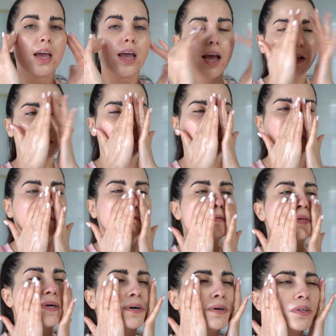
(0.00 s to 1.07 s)
And you'll
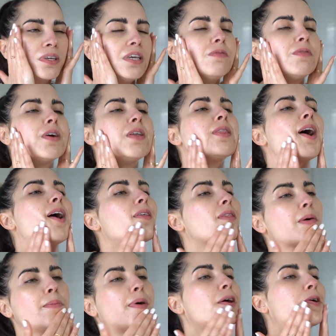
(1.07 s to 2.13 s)
feel even that
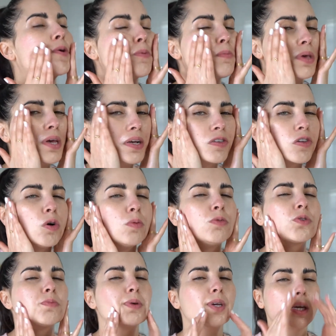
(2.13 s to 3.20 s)
the microbeads
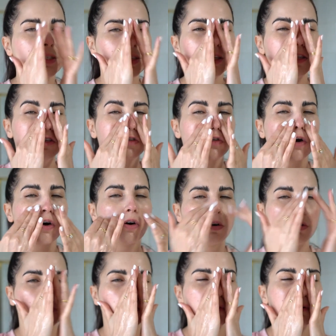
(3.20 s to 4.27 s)
almost begin to dissolve.